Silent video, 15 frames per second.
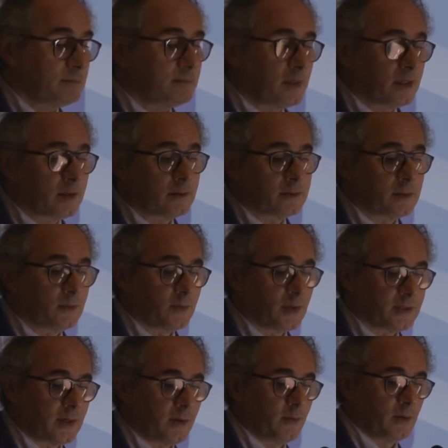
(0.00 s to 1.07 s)
because it
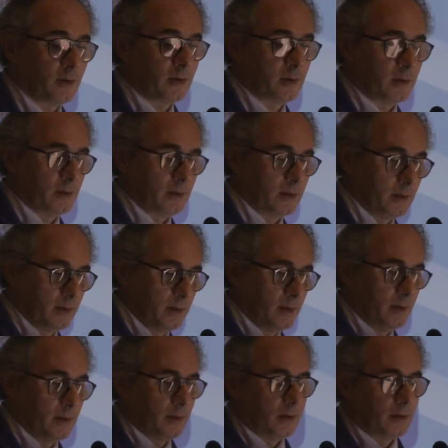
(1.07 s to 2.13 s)
was our
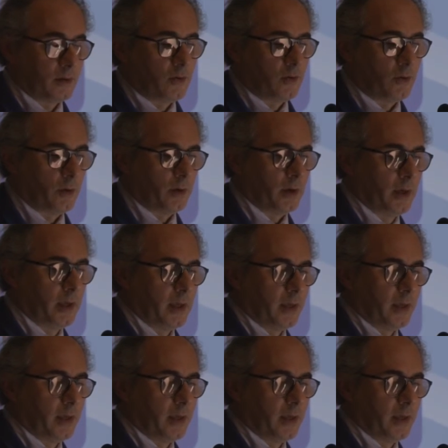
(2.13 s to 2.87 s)
core.